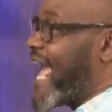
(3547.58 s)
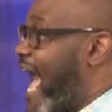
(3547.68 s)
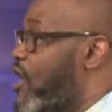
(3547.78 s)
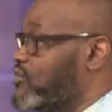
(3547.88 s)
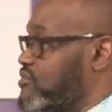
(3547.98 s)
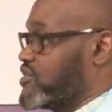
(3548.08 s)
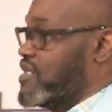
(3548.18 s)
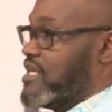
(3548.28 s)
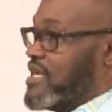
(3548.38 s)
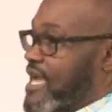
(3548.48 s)
out.
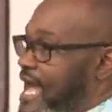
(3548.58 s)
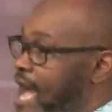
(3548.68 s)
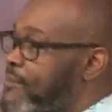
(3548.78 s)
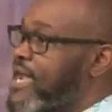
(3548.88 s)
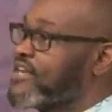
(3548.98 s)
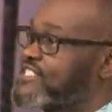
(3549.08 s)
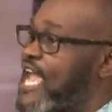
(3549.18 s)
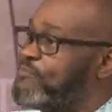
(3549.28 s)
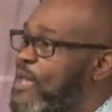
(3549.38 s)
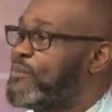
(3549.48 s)
I'm here to
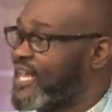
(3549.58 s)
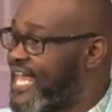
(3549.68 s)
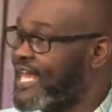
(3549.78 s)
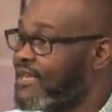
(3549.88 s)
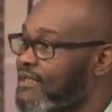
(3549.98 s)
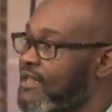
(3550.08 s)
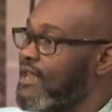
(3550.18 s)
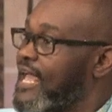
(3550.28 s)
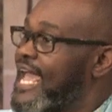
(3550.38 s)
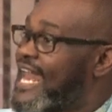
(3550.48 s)
take people in,
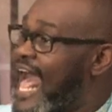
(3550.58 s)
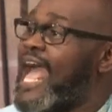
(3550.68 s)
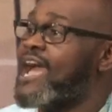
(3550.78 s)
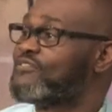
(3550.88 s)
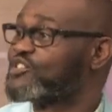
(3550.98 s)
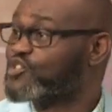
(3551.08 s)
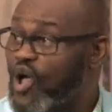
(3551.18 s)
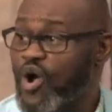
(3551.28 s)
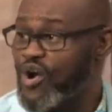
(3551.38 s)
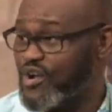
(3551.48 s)
and I have a
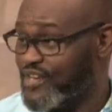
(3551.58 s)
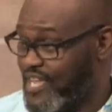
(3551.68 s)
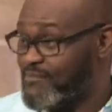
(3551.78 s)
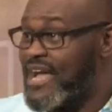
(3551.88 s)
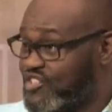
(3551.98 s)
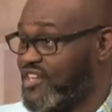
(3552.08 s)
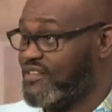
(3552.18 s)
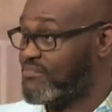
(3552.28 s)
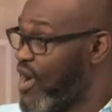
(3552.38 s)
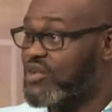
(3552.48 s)
sword in my
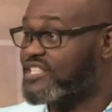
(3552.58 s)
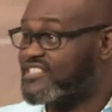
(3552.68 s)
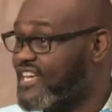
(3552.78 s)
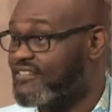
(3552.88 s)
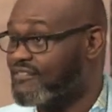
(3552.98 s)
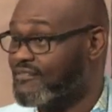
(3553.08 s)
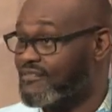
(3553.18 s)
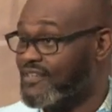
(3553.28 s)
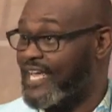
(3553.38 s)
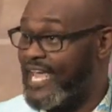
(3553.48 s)
sheath. Moses didn't.
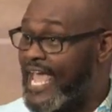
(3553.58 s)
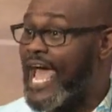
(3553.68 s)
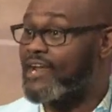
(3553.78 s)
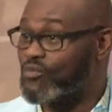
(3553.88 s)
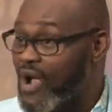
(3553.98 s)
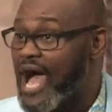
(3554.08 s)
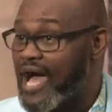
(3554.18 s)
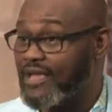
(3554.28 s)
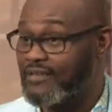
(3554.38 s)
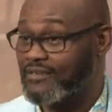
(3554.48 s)
He had a
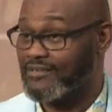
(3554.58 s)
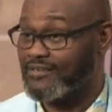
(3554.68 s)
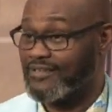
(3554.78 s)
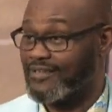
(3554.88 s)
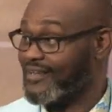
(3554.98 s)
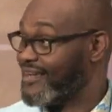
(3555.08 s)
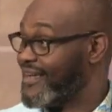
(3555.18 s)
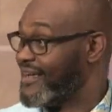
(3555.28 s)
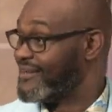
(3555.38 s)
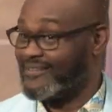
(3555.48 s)
rod.
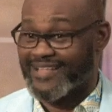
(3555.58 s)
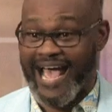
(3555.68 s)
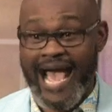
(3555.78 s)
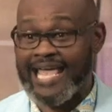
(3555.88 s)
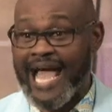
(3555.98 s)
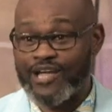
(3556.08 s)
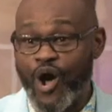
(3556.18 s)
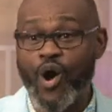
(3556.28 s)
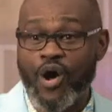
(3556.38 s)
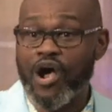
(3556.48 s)
I got
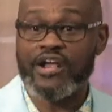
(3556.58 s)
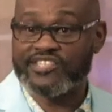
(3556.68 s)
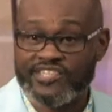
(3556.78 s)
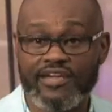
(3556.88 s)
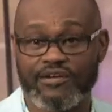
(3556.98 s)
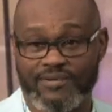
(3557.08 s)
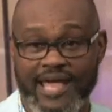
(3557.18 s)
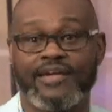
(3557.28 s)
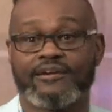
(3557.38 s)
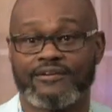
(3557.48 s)
cold, hard steel
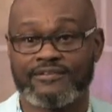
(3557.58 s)
right here.